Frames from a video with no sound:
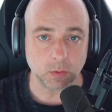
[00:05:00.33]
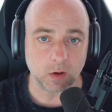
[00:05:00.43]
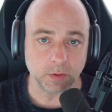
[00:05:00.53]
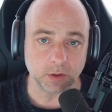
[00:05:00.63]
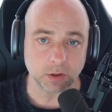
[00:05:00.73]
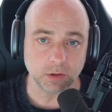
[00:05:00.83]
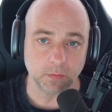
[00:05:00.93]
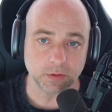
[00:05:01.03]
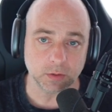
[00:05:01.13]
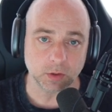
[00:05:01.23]
production
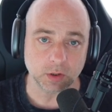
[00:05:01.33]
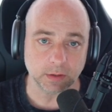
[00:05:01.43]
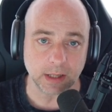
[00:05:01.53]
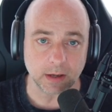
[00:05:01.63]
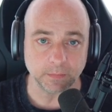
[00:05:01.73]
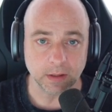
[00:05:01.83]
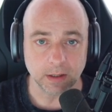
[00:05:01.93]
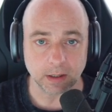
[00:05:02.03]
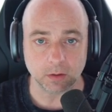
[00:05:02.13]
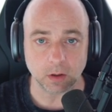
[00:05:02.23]
offices were shut down,
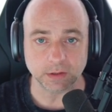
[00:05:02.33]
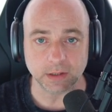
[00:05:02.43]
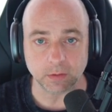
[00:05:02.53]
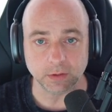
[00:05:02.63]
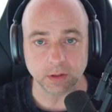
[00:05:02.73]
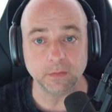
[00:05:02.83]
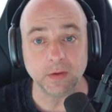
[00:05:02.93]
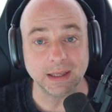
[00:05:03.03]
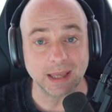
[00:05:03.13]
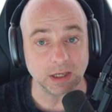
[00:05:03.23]
and Colette Serra took a
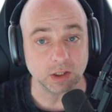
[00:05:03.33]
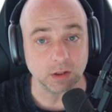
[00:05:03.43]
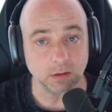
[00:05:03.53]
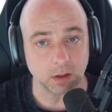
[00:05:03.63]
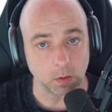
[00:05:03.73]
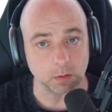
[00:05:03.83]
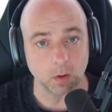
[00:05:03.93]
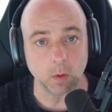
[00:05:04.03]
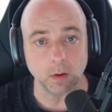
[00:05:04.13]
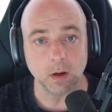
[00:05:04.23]
vacation, quote
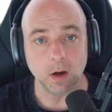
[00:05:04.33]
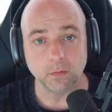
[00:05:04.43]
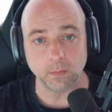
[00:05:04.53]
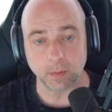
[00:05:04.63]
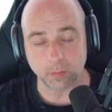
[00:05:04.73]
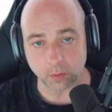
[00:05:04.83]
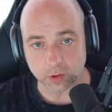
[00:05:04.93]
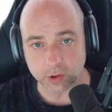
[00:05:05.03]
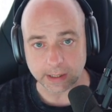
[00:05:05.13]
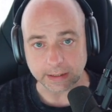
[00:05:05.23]
unquote, from the
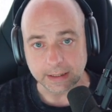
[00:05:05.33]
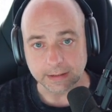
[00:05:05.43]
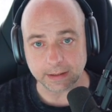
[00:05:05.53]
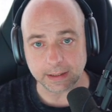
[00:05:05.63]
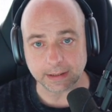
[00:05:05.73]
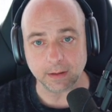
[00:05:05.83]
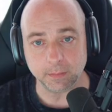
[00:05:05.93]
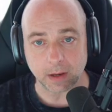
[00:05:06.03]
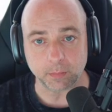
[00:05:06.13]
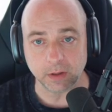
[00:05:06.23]
project. Now, he came
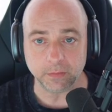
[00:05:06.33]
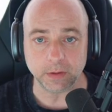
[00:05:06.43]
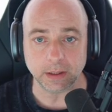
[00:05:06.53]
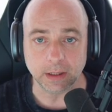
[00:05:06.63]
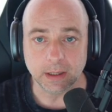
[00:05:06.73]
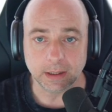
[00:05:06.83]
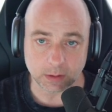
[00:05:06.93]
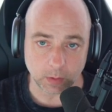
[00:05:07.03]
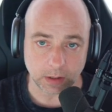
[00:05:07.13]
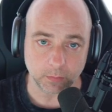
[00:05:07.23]
back briefly in
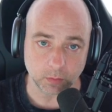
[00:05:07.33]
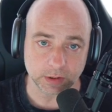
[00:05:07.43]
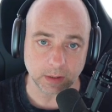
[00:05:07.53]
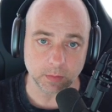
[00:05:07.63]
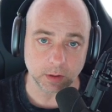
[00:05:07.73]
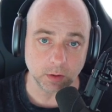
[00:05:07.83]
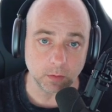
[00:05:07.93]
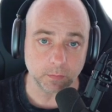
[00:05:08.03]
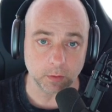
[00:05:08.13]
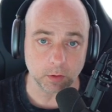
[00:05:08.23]
2014 with a new
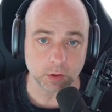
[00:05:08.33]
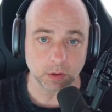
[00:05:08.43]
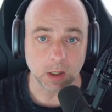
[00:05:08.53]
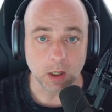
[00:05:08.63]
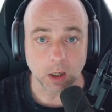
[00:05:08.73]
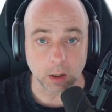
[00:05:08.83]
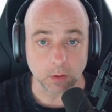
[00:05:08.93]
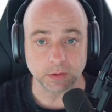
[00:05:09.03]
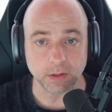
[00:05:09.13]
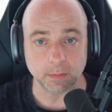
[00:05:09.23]
version
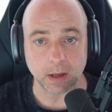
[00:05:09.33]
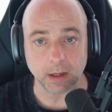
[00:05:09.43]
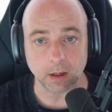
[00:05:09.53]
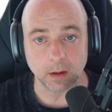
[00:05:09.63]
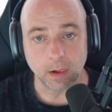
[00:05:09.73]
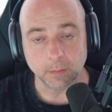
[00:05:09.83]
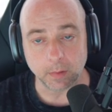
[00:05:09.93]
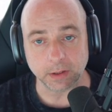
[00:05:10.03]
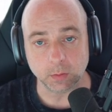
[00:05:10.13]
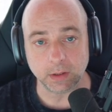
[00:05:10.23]
closer to the manga, but by
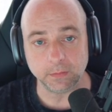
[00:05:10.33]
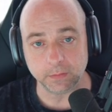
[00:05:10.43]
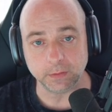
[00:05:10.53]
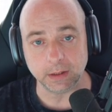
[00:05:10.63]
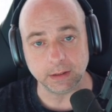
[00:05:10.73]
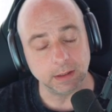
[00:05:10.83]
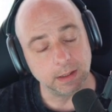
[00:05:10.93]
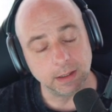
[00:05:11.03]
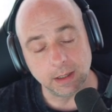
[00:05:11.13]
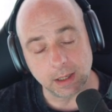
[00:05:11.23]
2015,
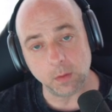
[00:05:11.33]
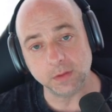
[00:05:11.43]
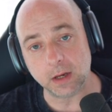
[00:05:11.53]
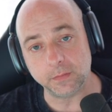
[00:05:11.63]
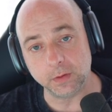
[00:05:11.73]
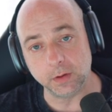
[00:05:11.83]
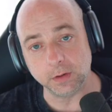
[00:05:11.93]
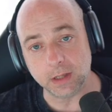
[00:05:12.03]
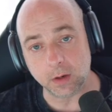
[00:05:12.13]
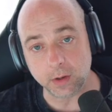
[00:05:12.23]
he was out for good.
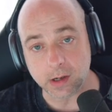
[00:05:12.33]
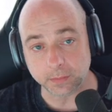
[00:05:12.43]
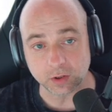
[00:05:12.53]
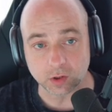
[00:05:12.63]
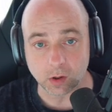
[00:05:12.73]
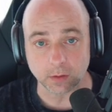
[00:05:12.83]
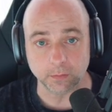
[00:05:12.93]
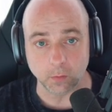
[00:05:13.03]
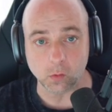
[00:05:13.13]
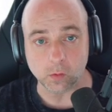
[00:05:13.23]
Now, already up to strike
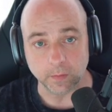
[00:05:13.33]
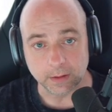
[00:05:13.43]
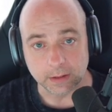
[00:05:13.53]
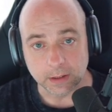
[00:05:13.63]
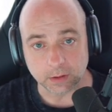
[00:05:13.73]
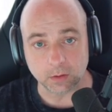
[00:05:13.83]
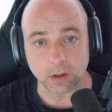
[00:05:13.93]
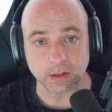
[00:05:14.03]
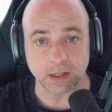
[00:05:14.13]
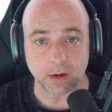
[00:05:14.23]
4. So
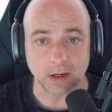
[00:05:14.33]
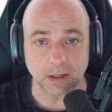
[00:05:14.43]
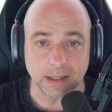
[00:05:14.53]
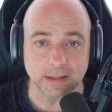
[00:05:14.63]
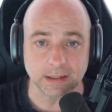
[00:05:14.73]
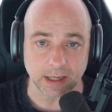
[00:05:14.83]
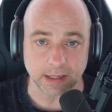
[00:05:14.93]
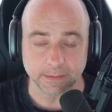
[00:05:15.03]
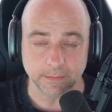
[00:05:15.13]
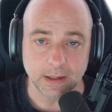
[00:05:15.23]
Colette Serra later
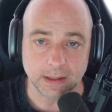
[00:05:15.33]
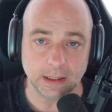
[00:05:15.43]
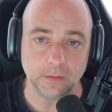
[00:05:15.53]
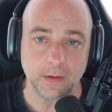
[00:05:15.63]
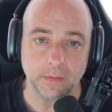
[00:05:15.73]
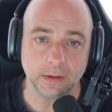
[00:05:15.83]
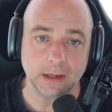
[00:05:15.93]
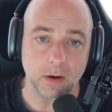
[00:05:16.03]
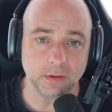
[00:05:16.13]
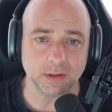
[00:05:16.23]
said he found the
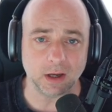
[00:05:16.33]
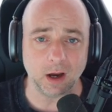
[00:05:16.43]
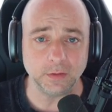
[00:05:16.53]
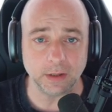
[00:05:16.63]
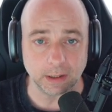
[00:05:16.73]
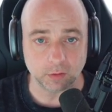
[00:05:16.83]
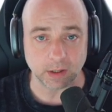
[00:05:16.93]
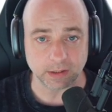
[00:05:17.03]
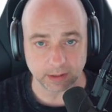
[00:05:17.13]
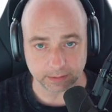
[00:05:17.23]
characters
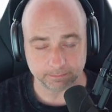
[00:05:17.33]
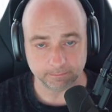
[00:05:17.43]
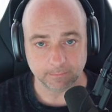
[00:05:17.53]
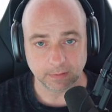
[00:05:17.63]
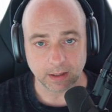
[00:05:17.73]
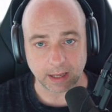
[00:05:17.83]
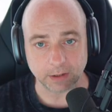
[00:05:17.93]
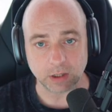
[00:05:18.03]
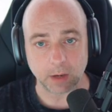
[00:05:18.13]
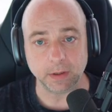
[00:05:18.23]
uninteresting and
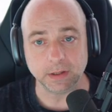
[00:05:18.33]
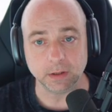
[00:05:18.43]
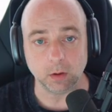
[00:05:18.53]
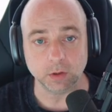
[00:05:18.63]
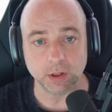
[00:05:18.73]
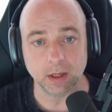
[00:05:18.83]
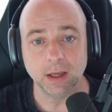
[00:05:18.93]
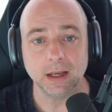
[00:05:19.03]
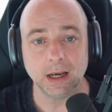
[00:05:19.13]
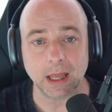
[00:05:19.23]
Japanese culture
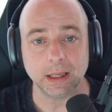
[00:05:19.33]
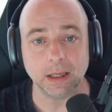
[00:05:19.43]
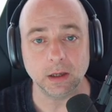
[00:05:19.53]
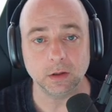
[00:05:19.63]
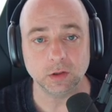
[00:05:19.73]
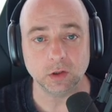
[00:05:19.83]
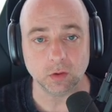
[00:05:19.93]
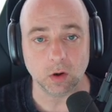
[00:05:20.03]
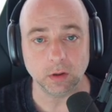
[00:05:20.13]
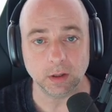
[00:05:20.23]
lacking
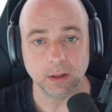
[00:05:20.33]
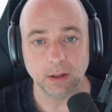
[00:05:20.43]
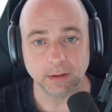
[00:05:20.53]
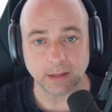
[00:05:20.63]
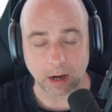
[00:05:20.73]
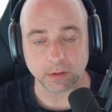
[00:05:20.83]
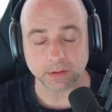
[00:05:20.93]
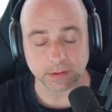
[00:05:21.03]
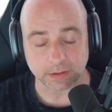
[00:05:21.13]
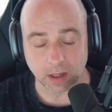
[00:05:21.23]
strong
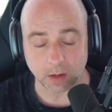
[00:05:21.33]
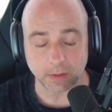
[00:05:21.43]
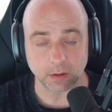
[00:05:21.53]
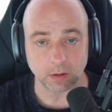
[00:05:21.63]
characters. I mean,